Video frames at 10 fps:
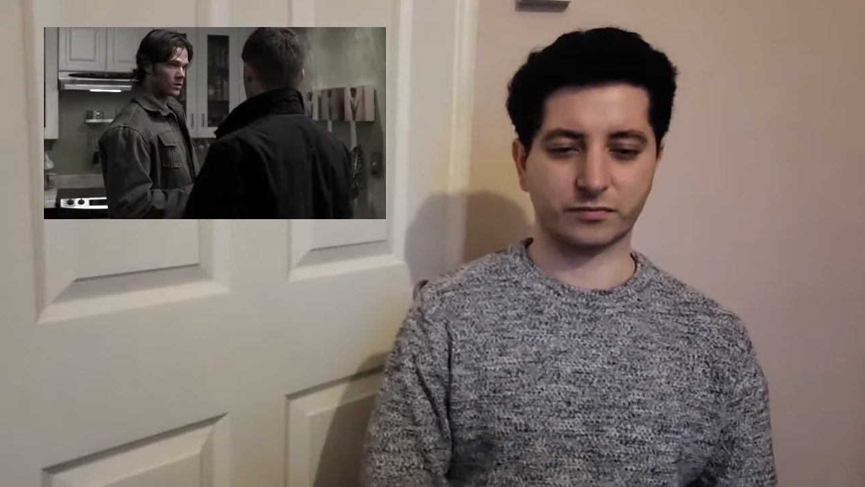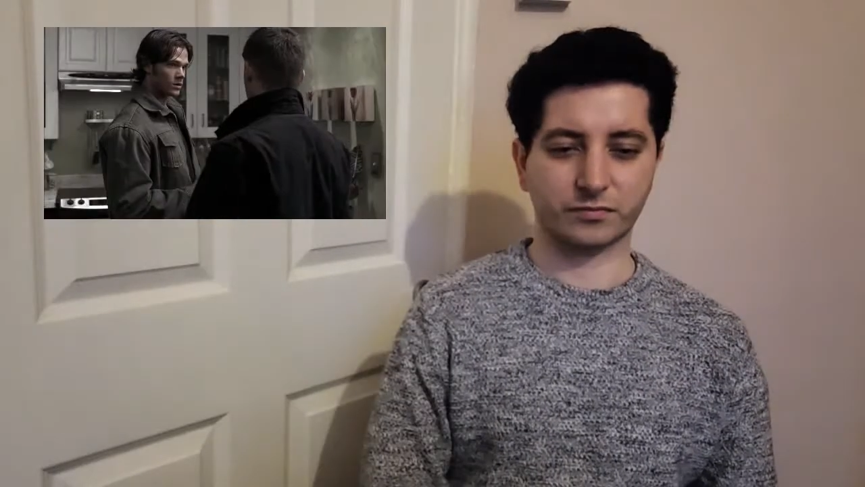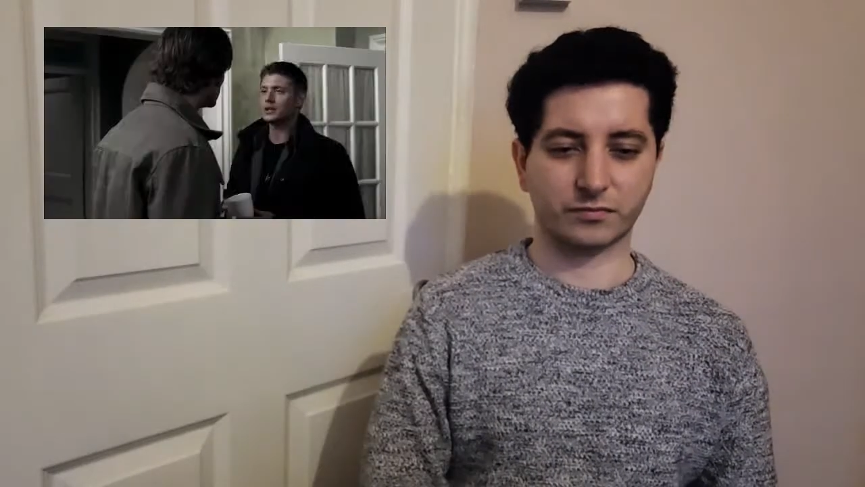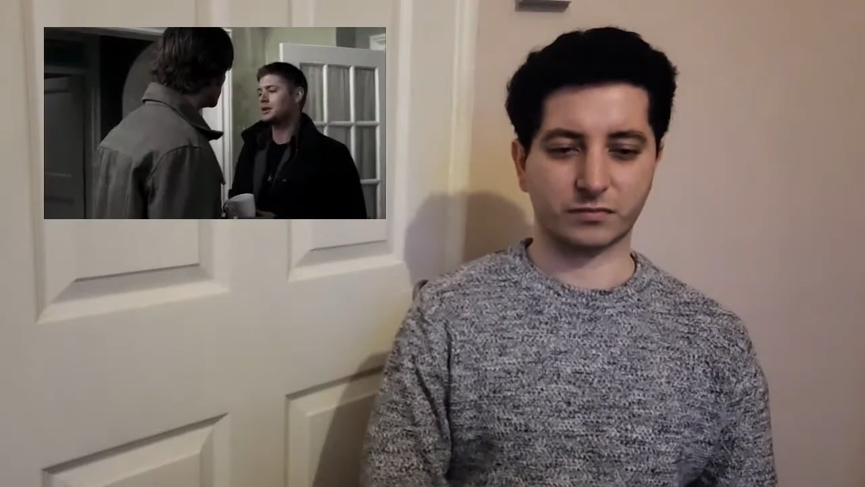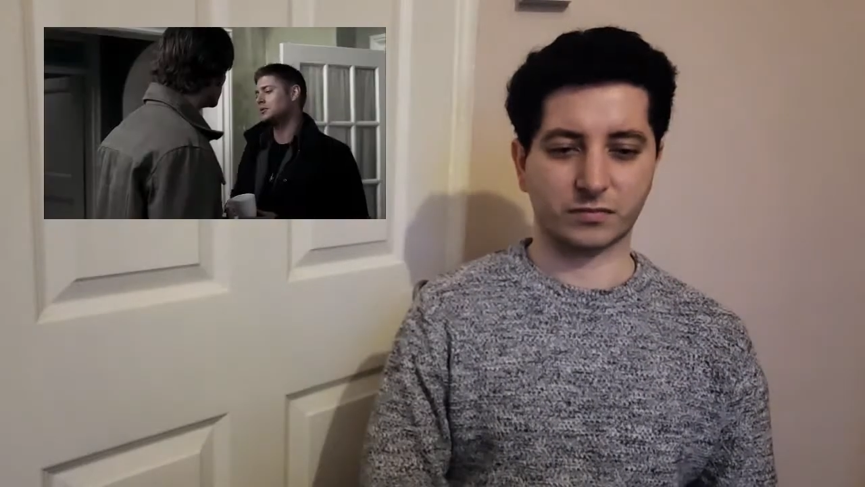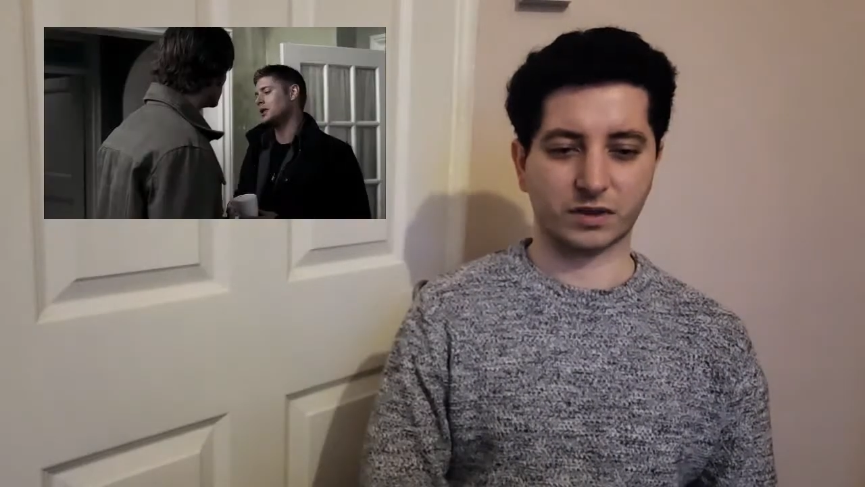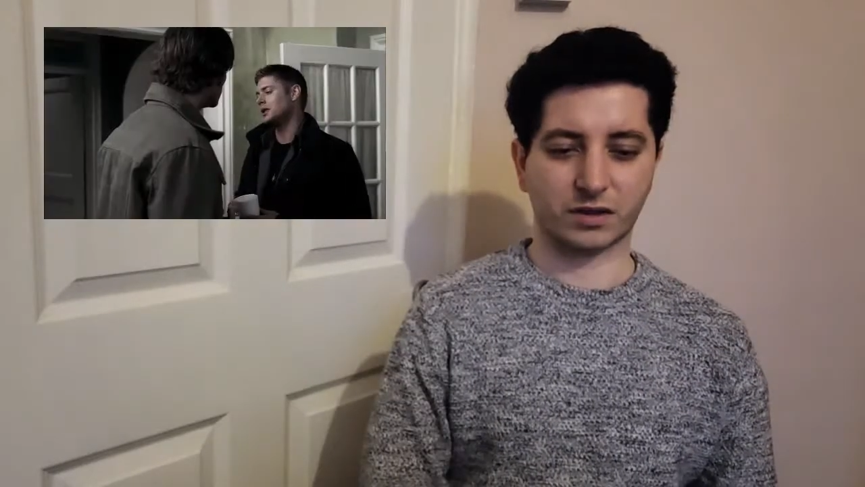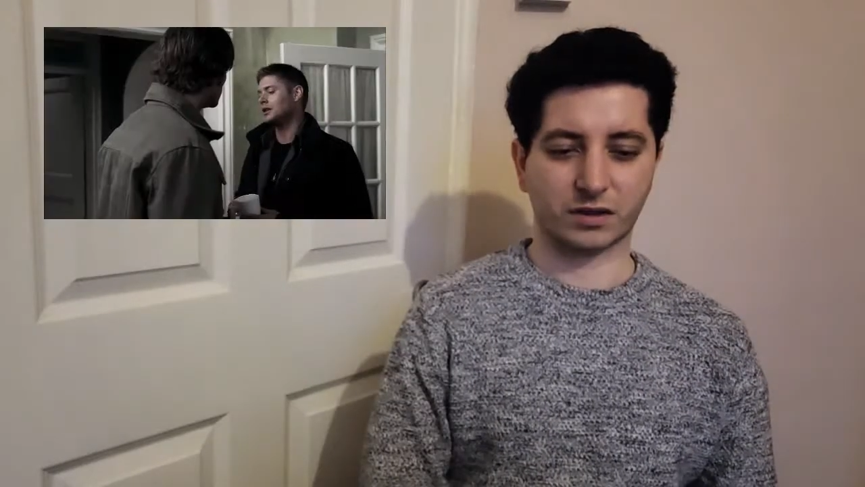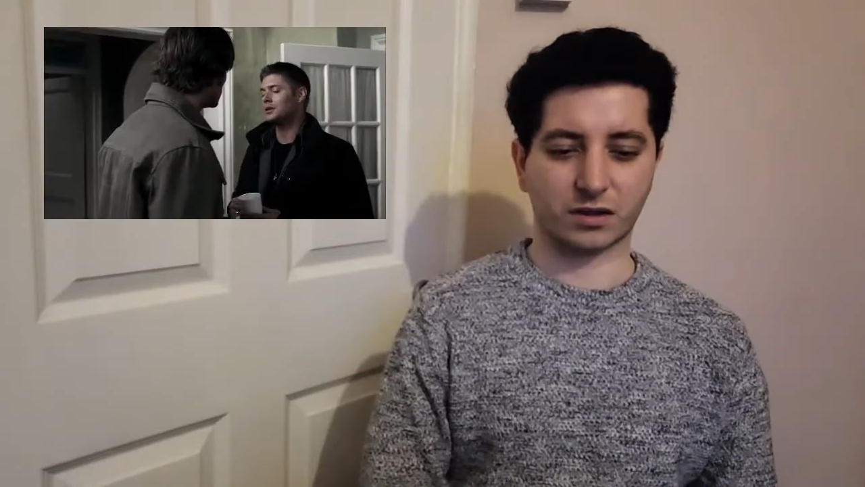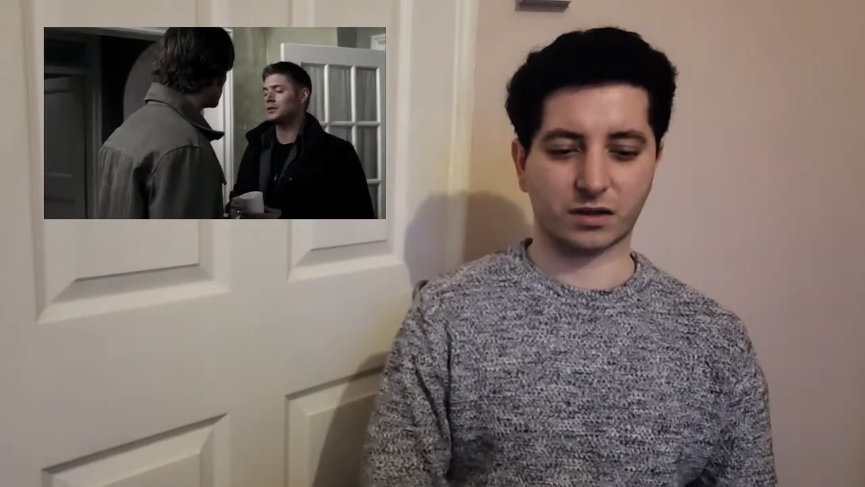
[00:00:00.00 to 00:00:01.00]
ex. I'm gonna hang
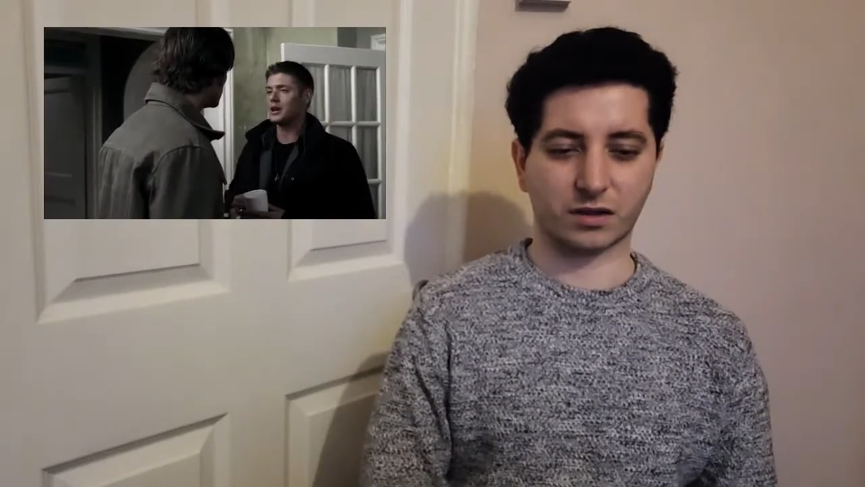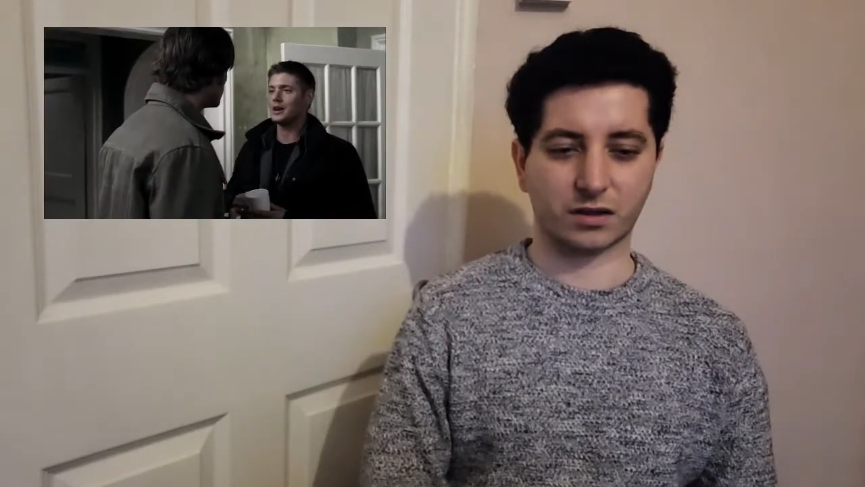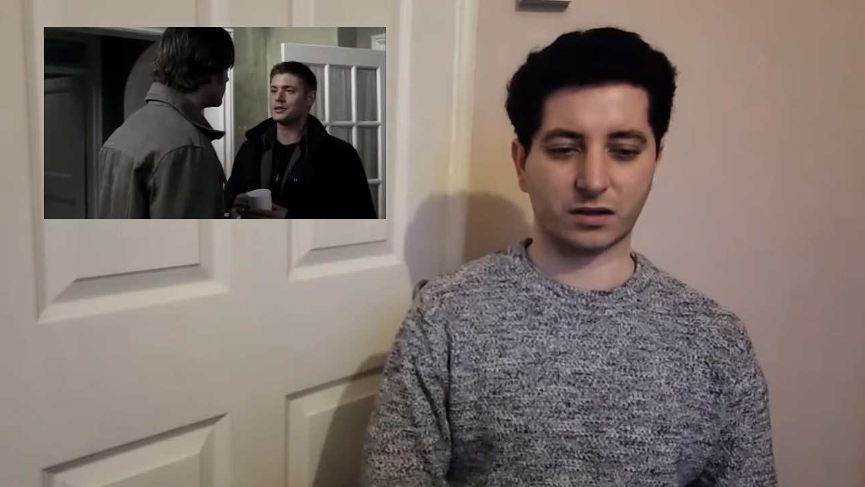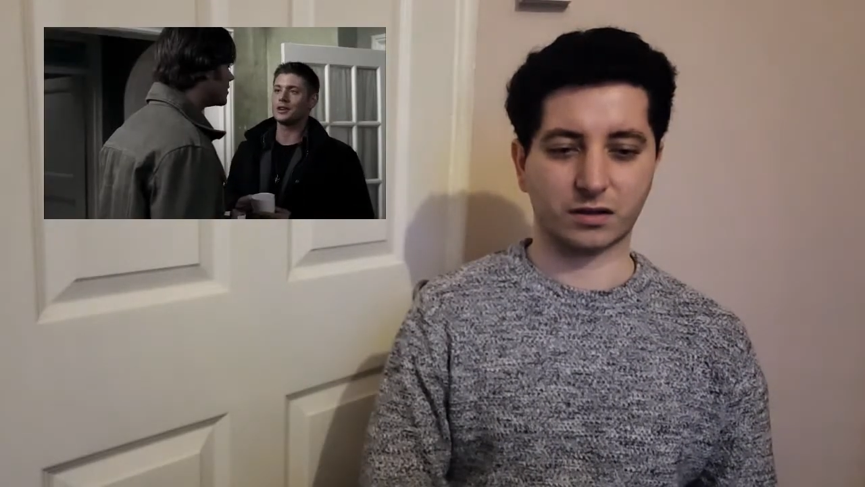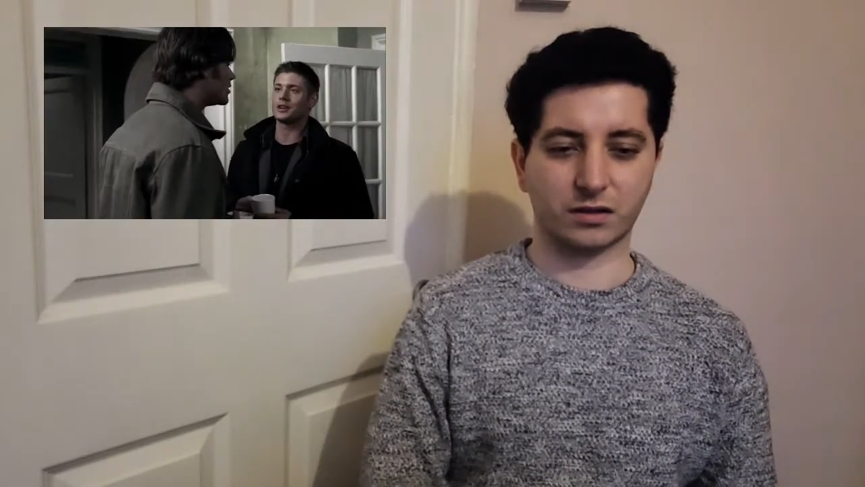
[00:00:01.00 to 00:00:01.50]
here with the hot chick.